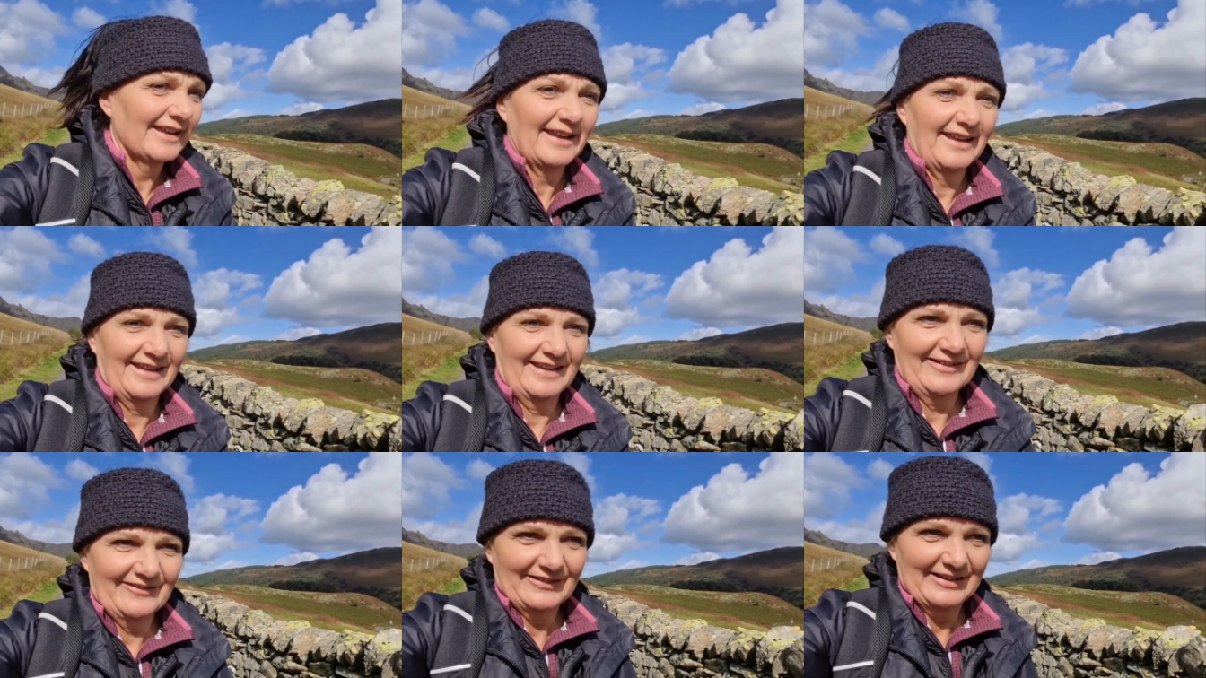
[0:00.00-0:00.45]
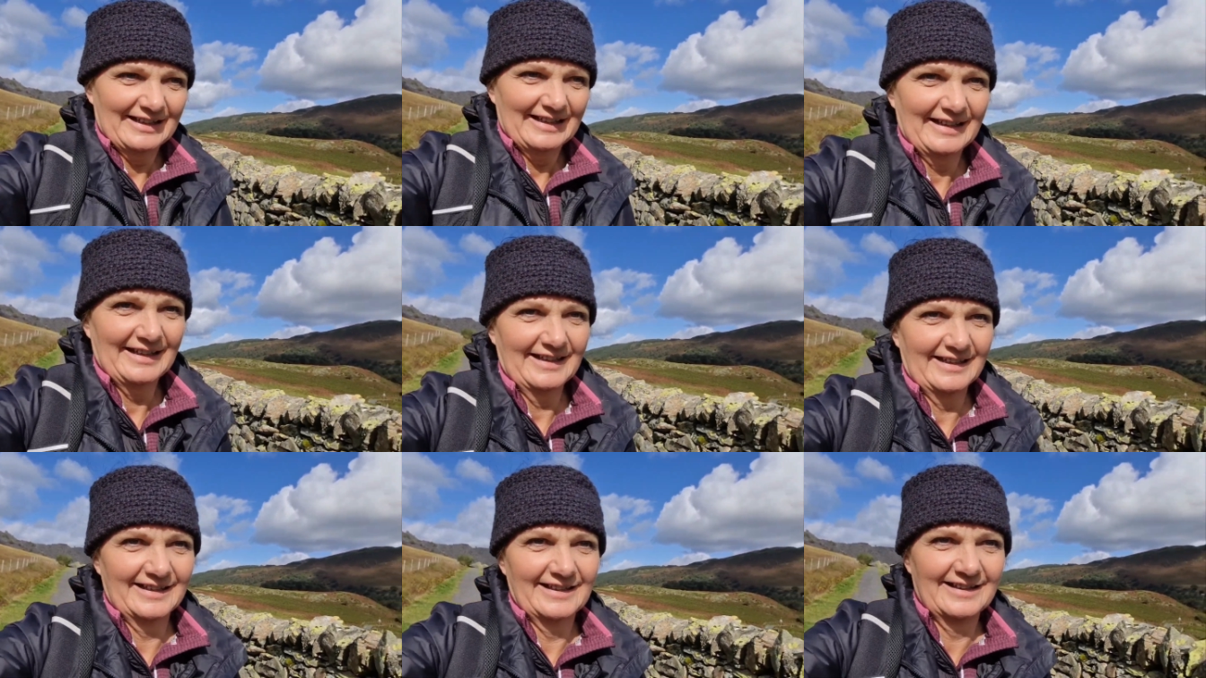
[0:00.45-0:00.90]

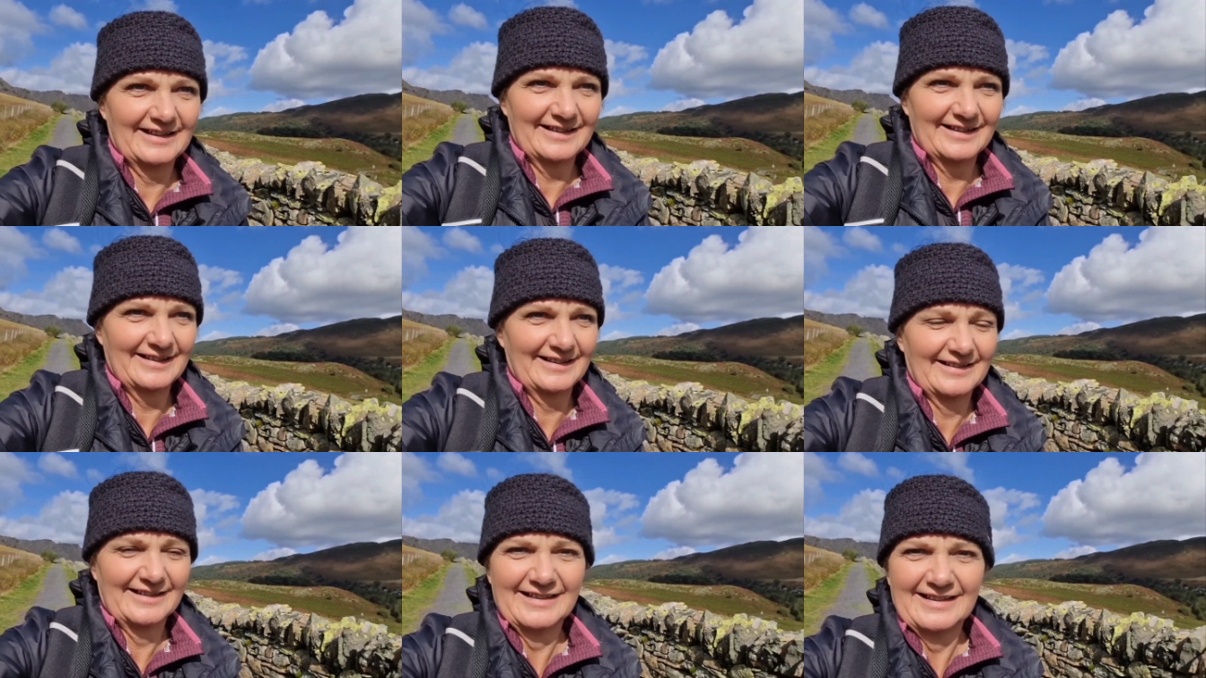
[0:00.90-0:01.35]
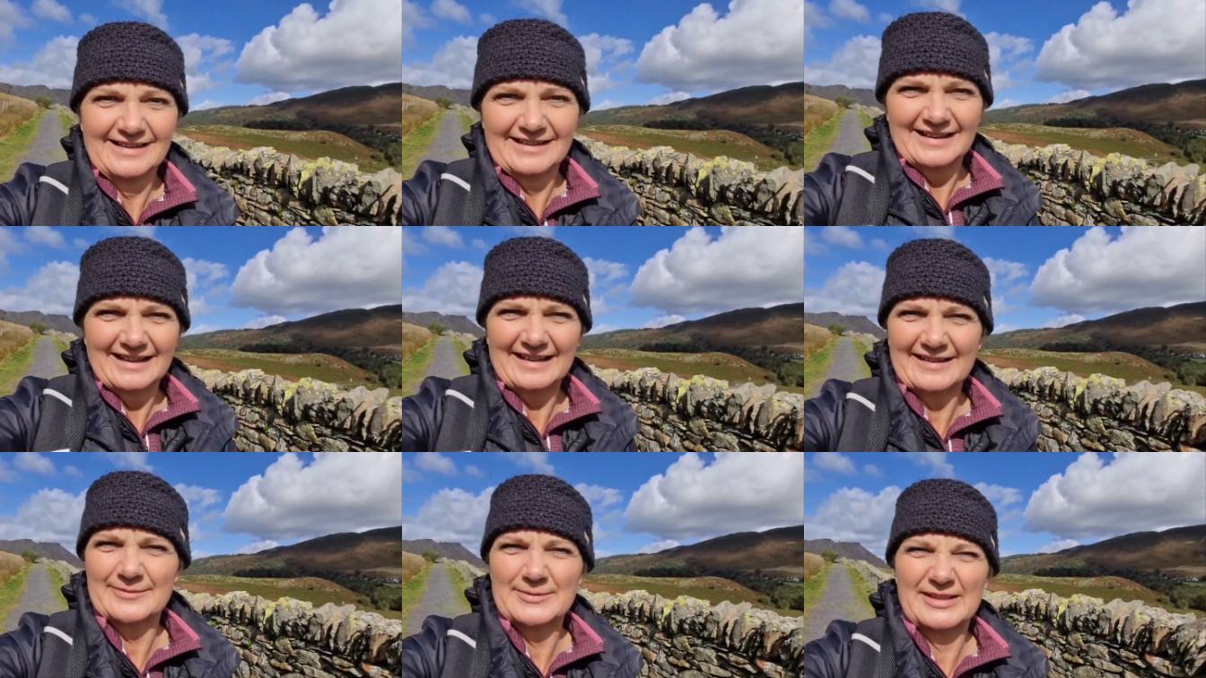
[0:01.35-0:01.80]
Anyway,
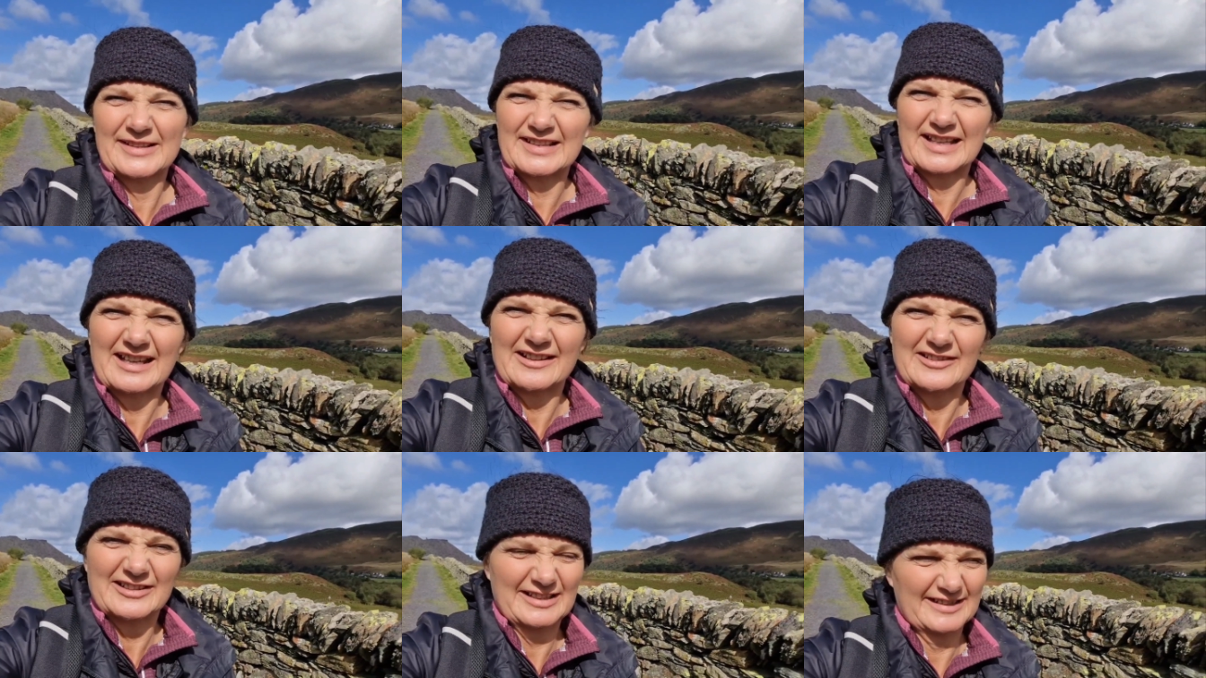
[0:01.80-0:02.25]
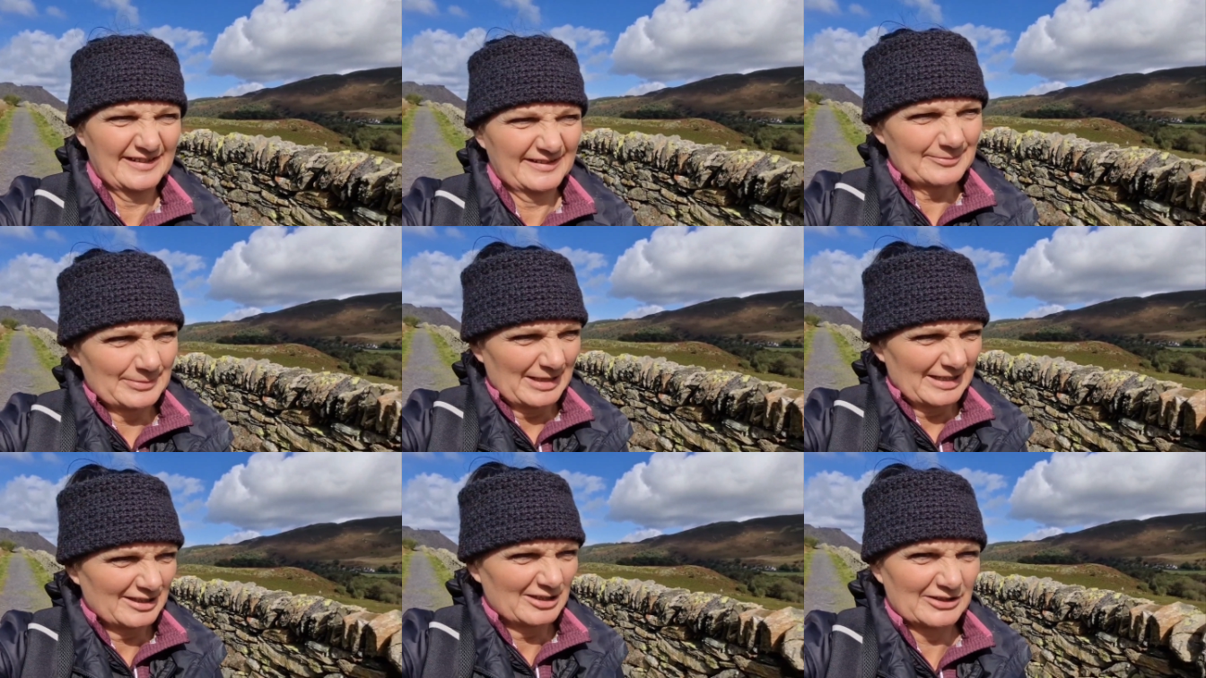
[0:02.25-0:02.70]
that's my
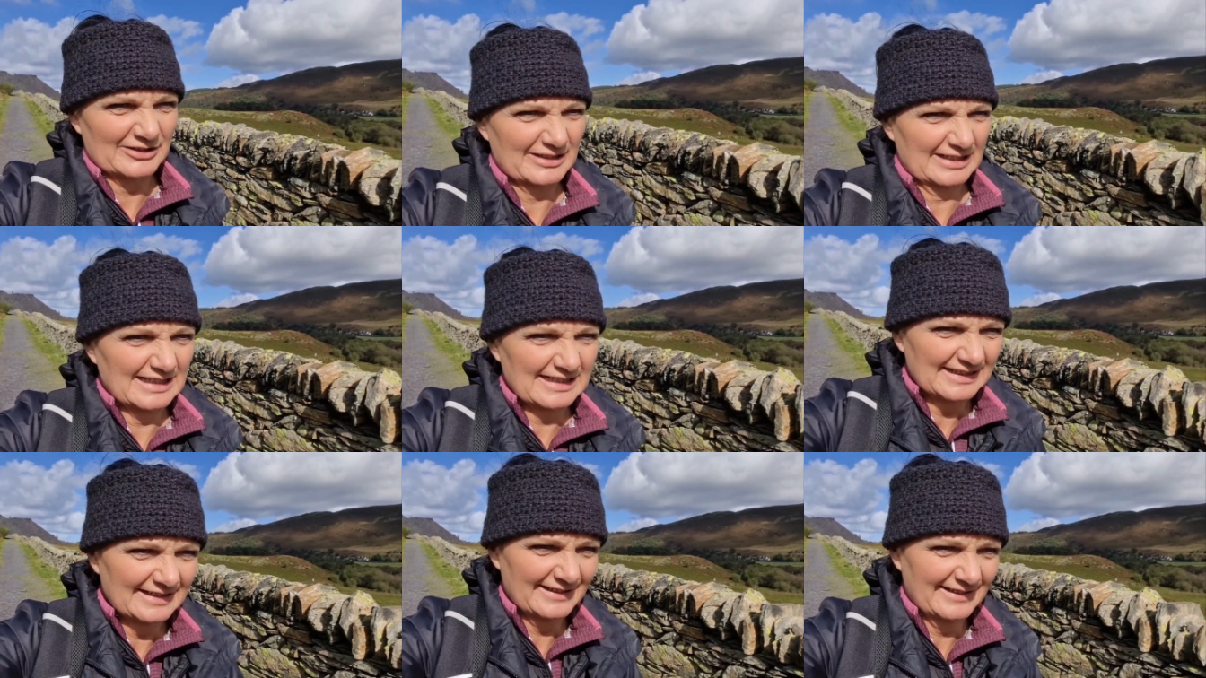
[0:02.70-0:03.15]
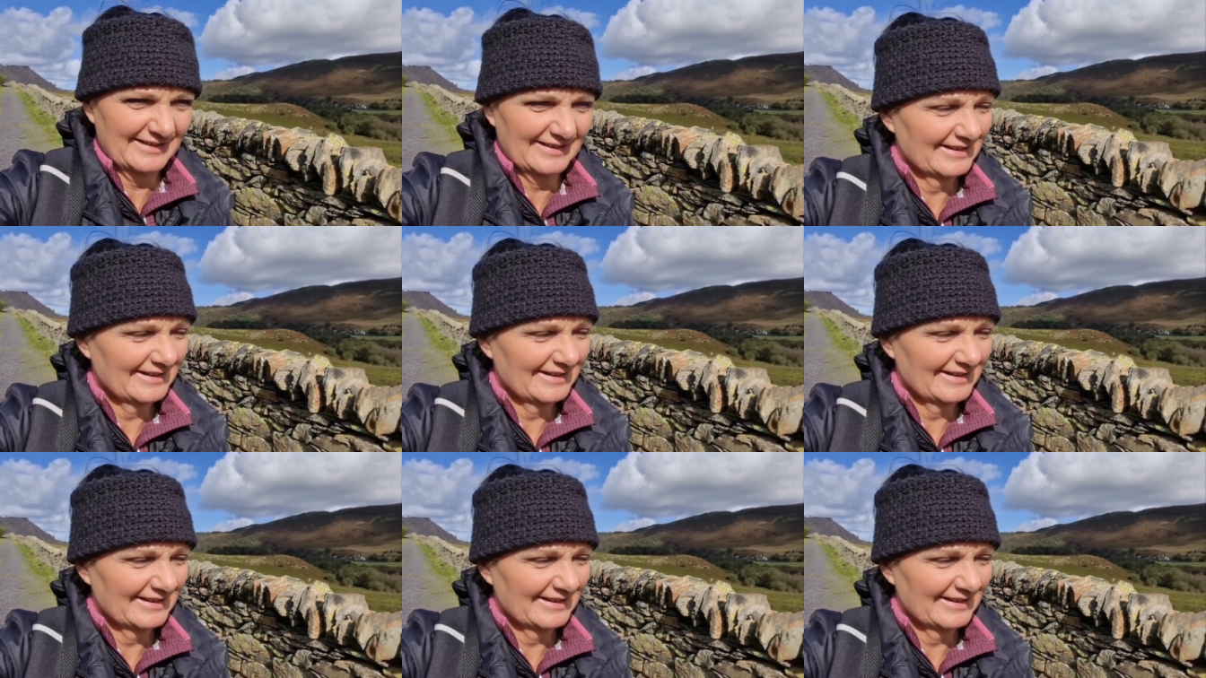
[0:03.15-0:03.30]
serious bit done.